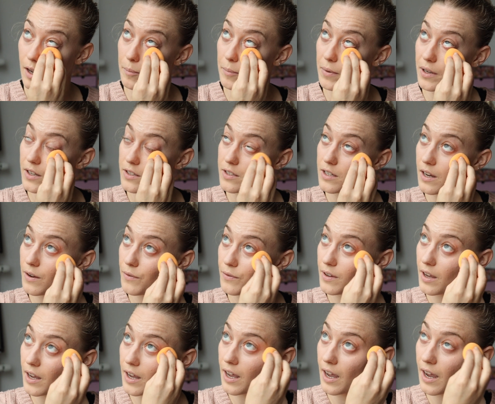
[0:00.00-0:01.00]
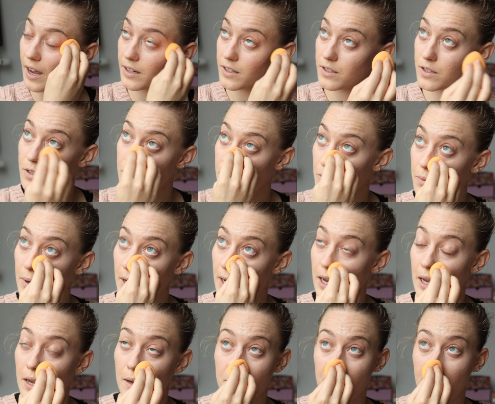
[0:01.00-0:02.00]
because if I had to
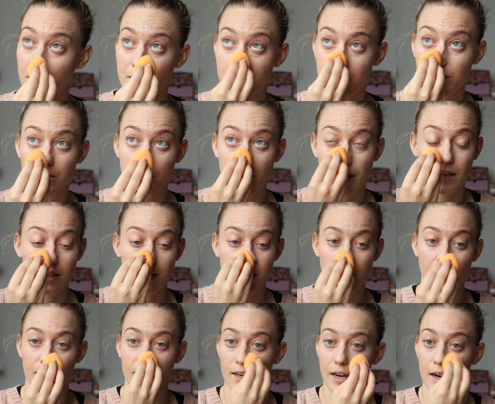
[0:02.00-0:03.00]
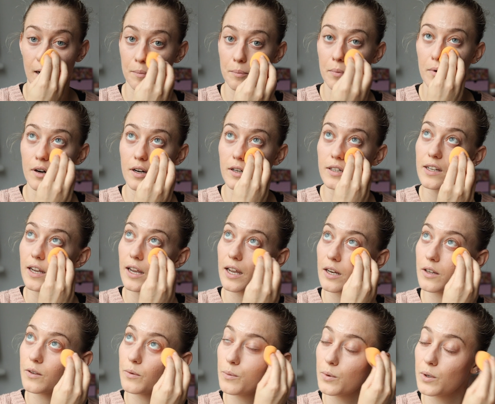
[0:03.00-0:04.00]
weigh my suitcase at the airport,
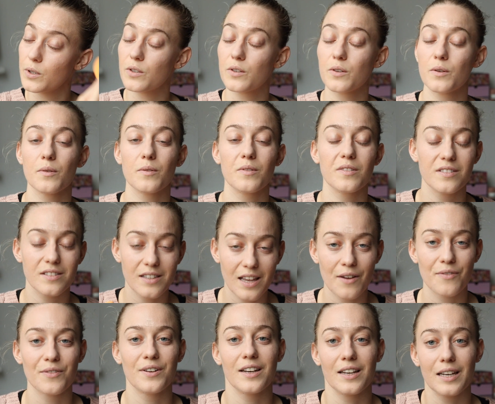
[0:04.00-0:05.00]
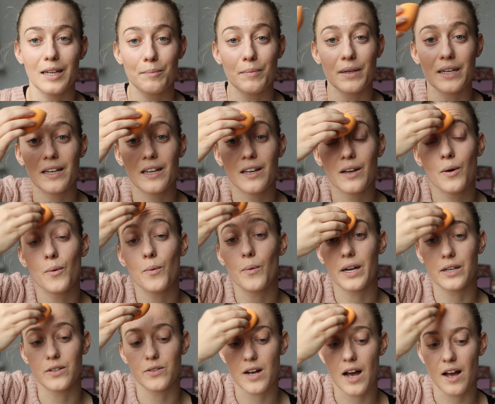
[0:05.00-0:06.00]
it would definitely be
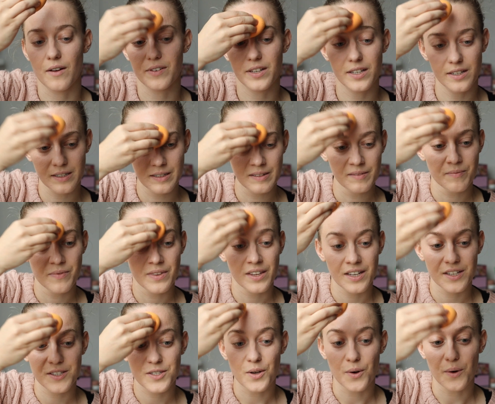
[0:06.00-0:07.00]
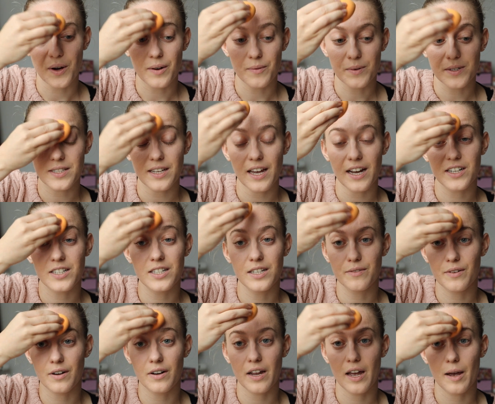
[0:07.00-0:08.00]
way too heavy. So I was
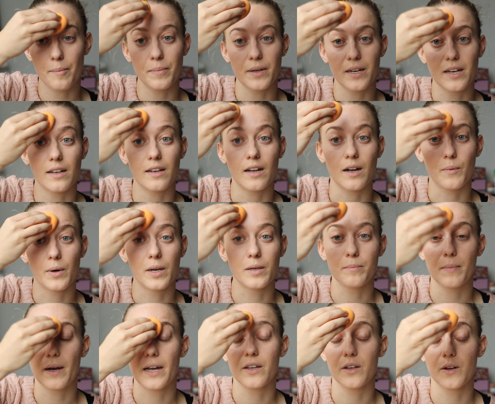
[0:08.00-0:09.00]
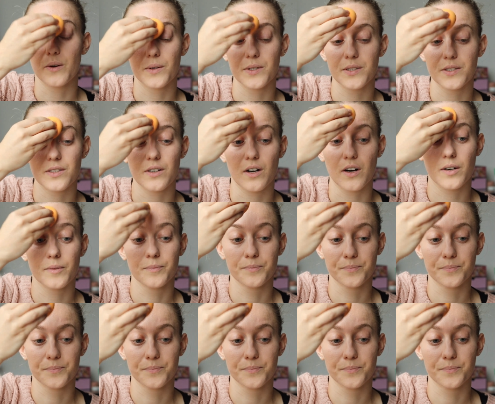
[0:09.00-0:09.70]
actually very happy that I went by Eurostar.